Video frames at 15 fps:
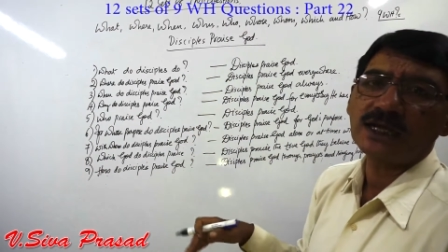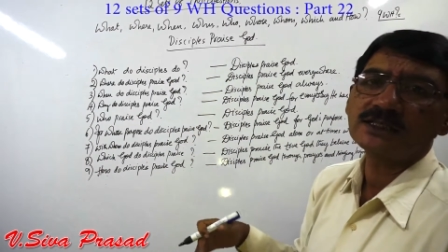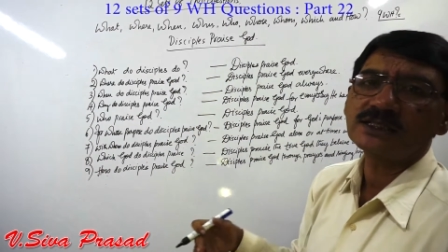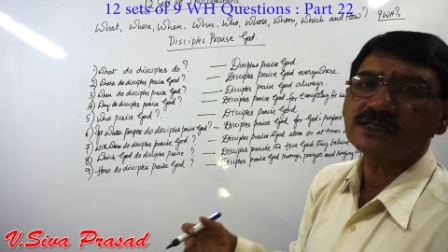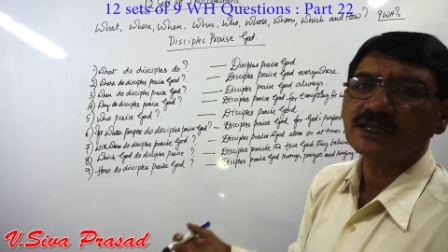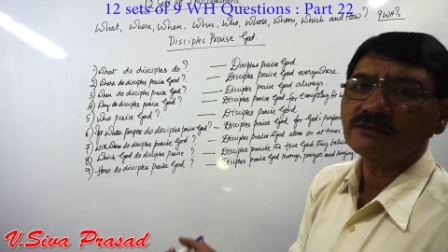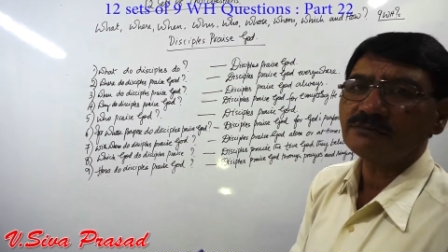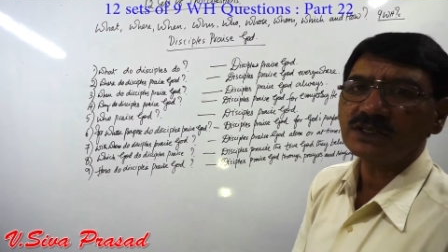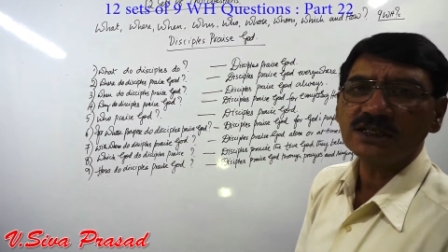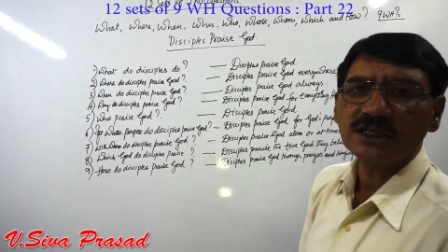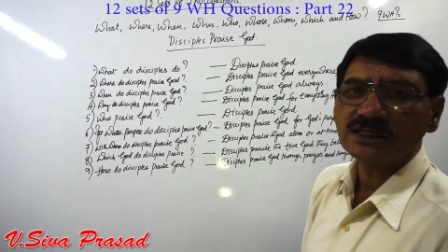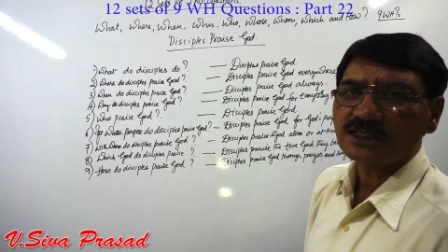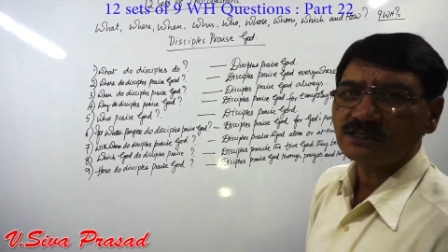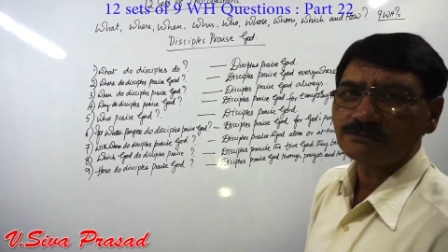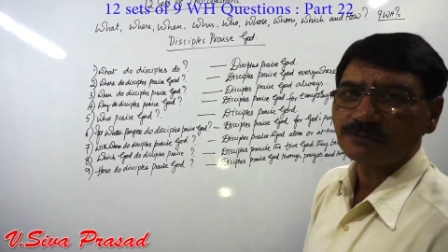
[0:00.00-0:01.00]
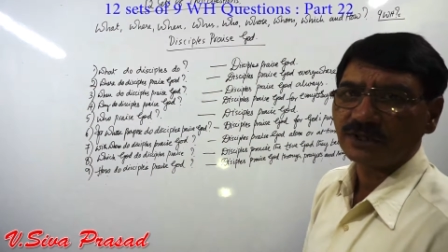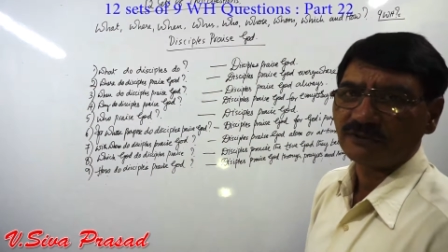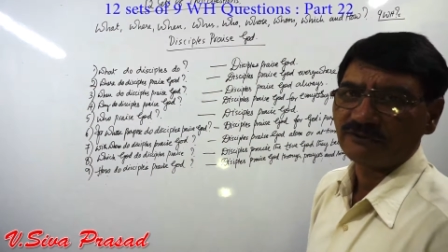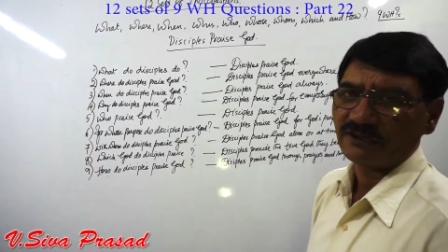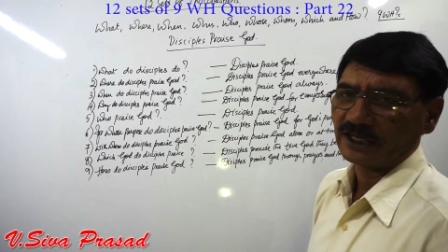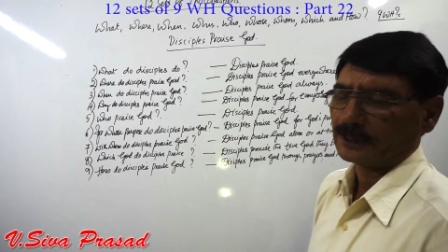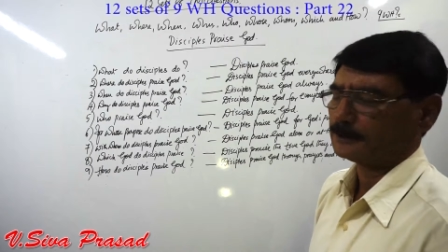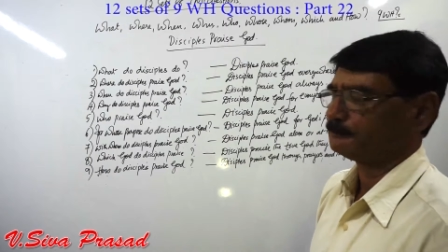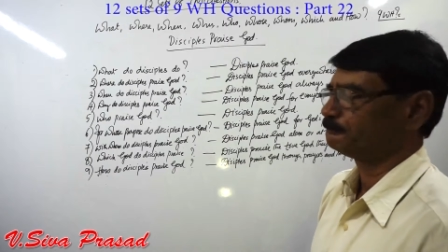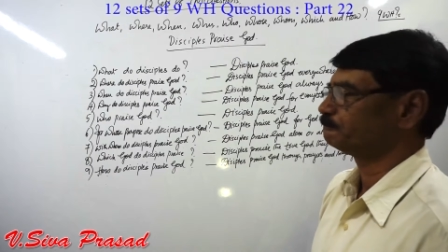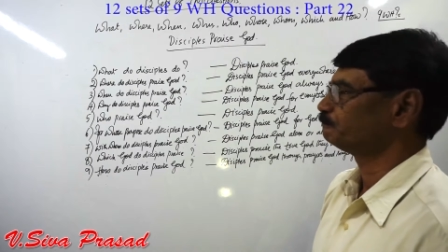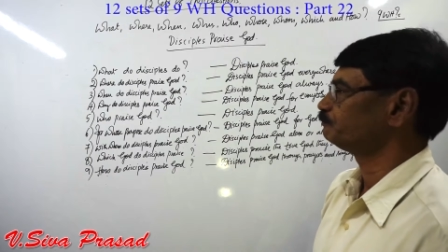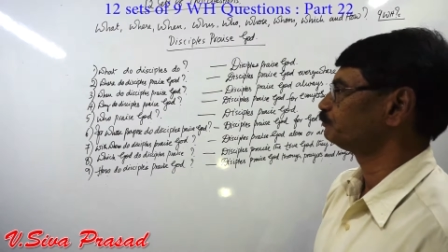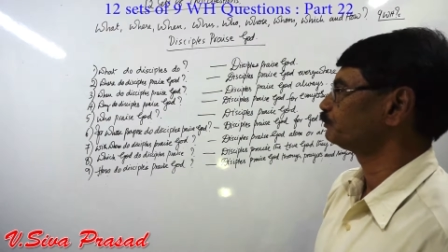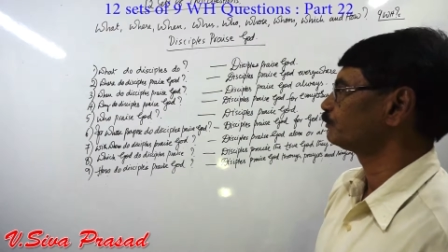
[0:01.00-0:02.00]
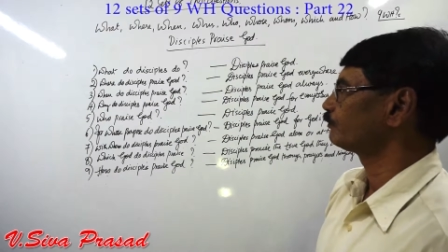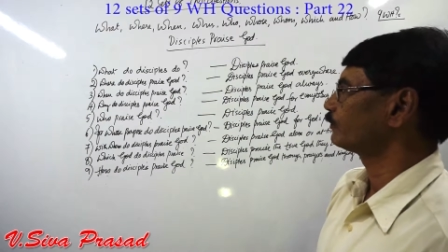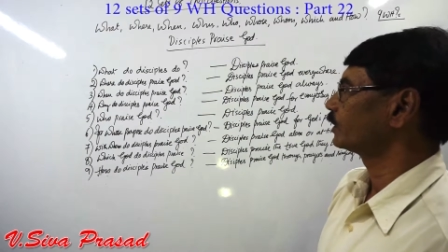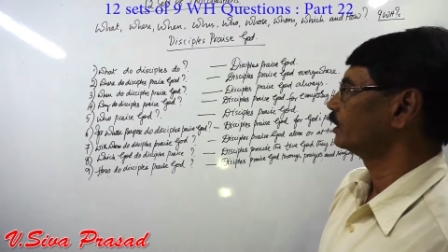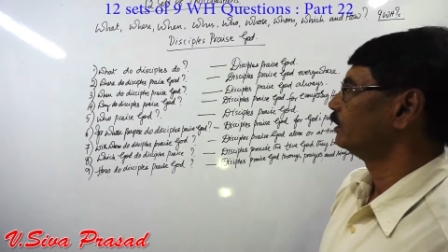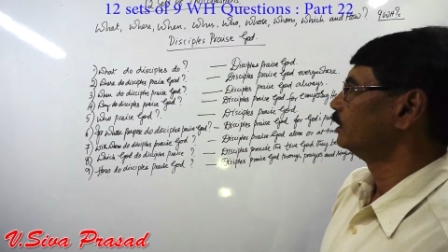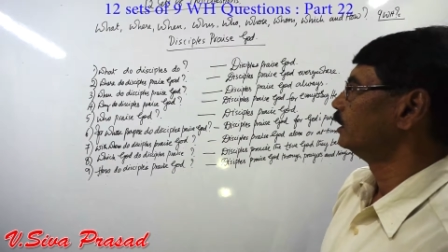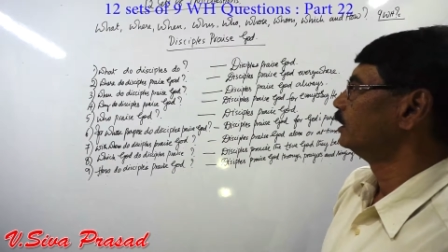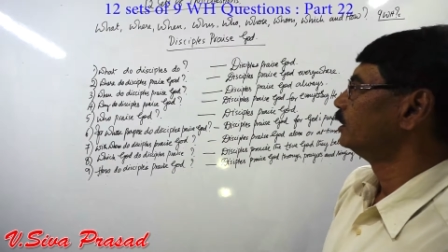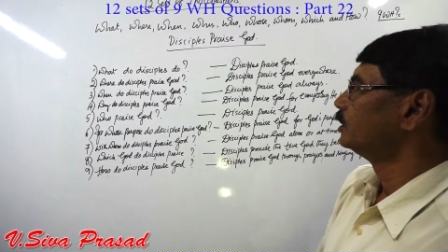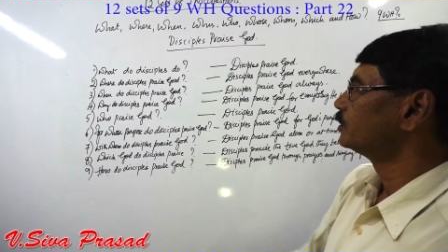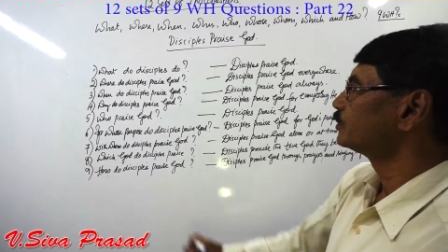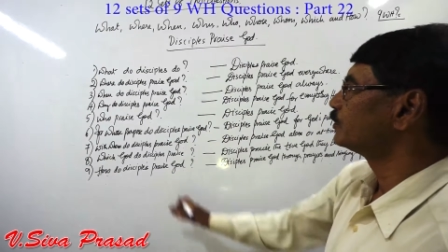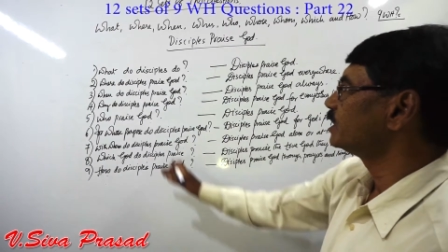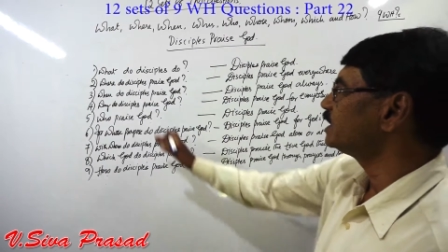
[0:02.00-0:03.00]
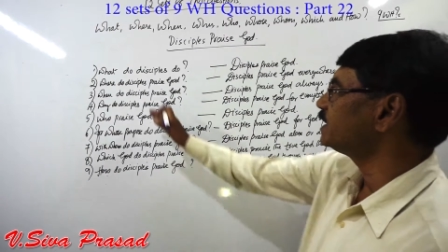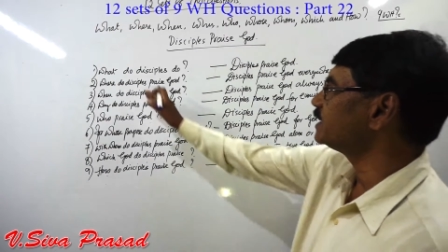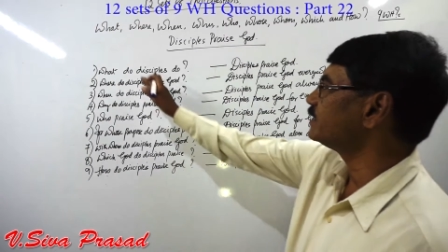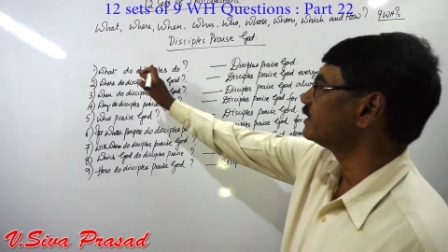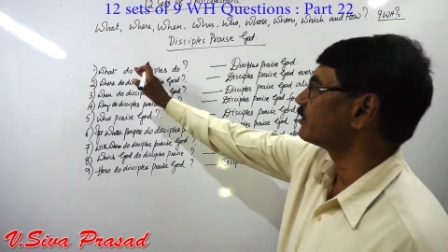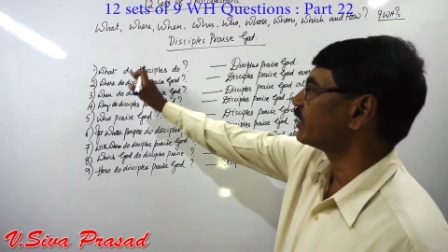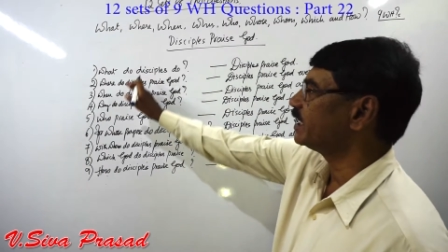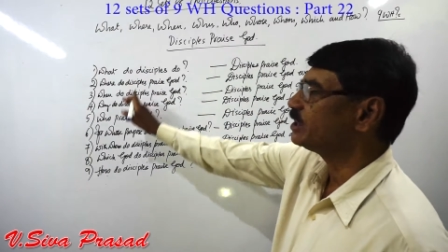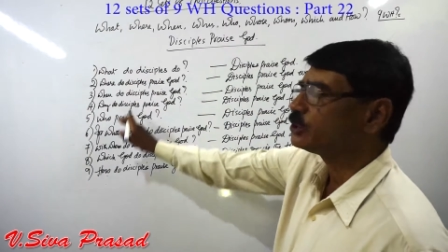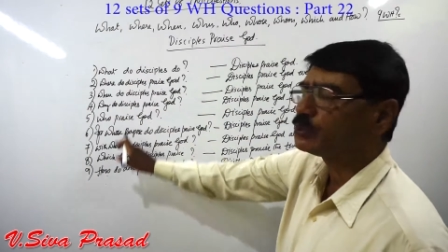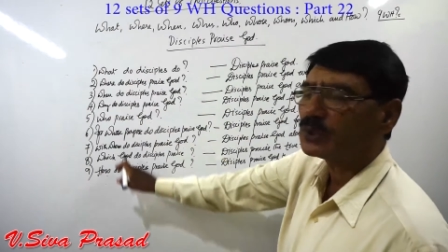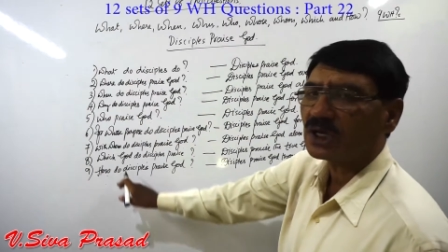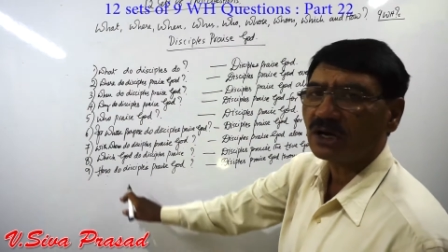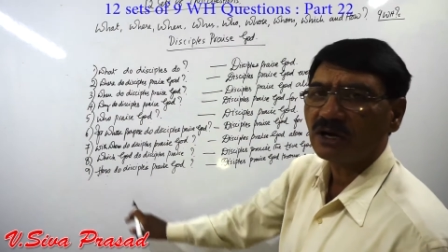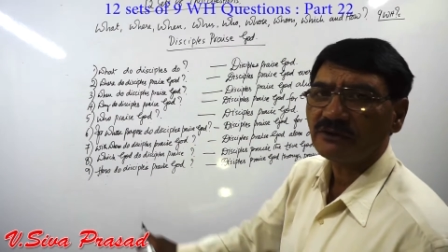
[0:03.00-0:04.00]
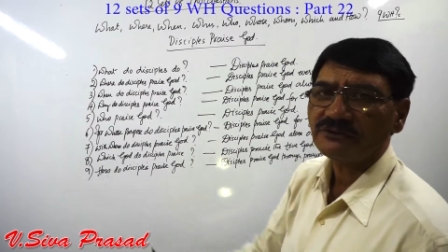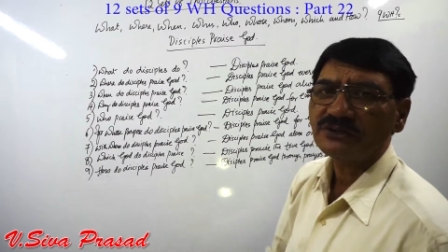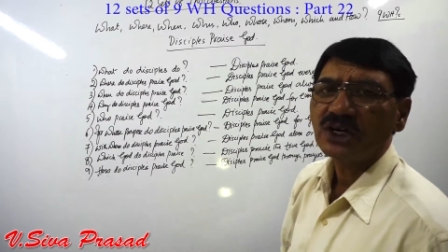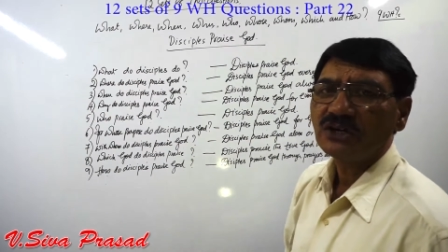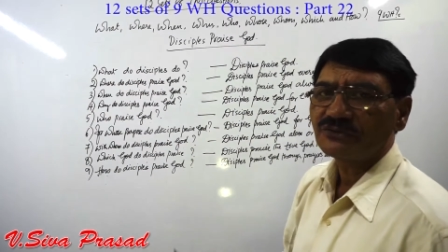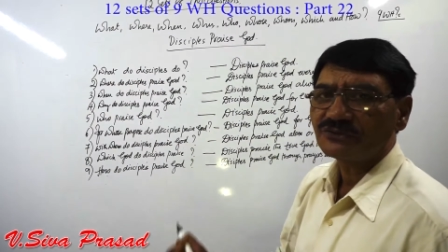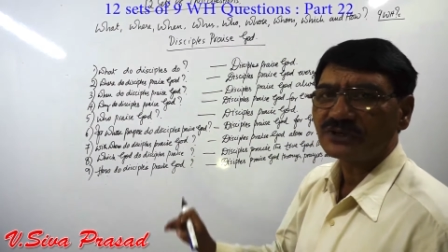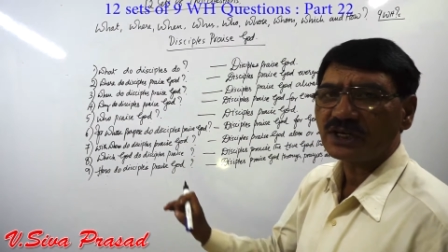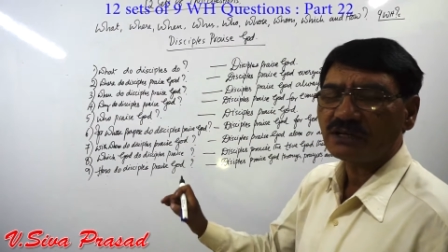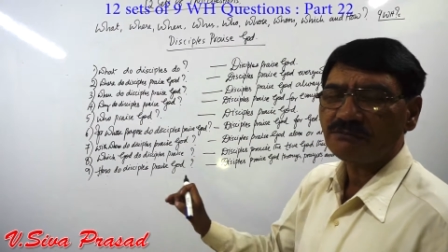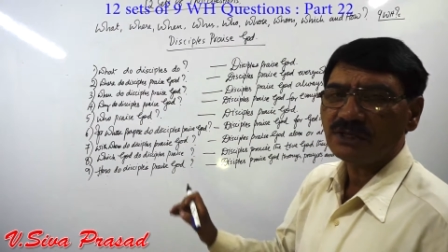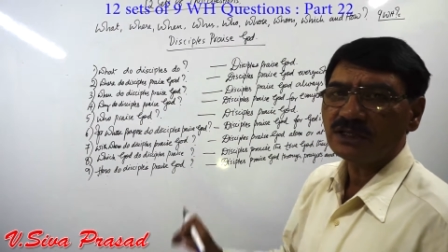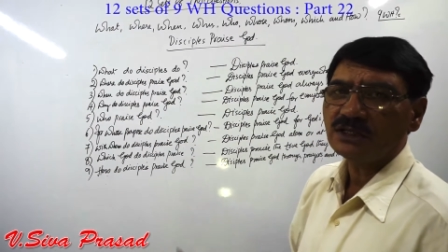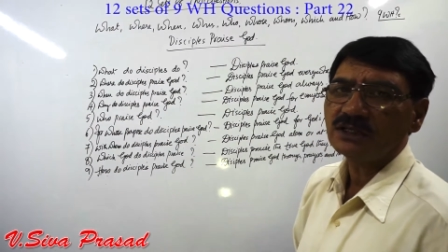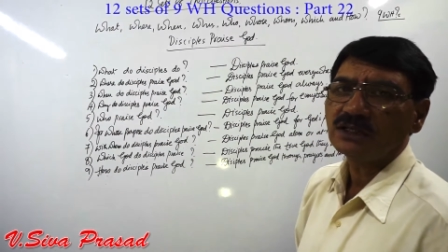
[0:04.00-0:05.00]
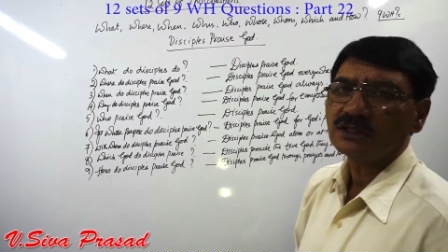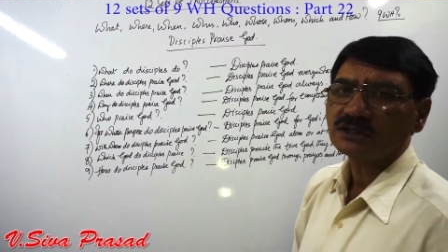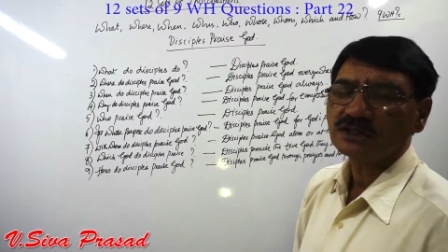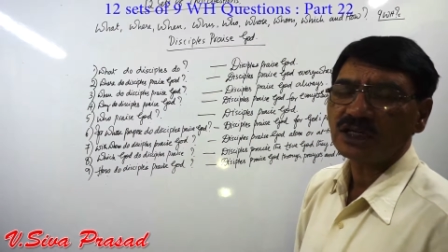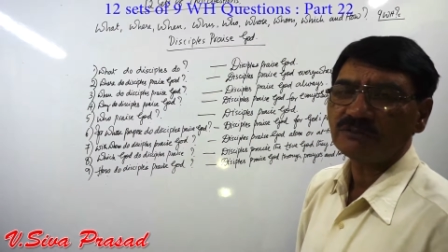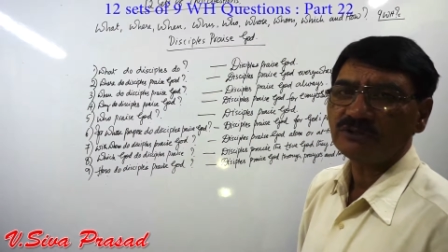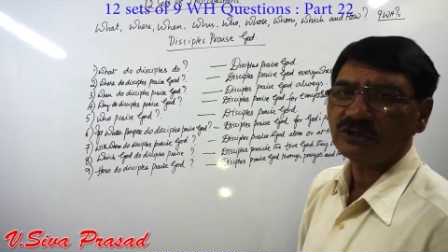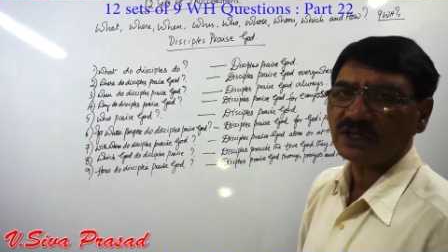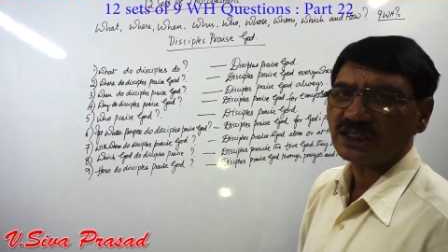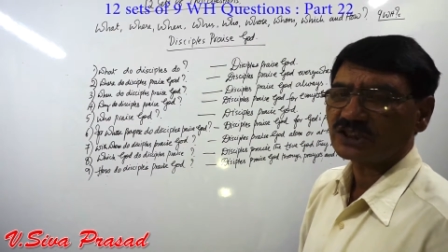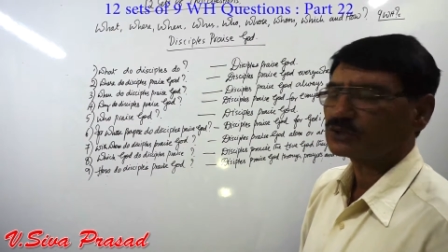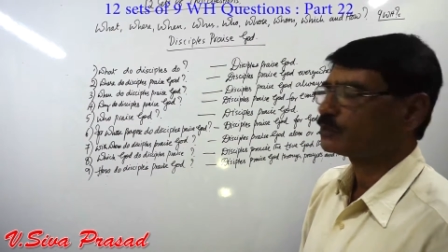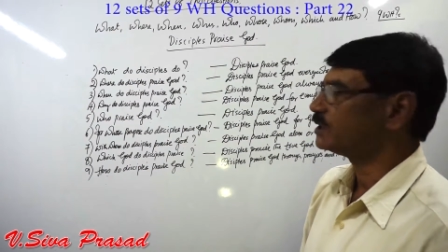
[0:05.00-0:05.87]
answer them in a simple way. So this is the right way of framing WH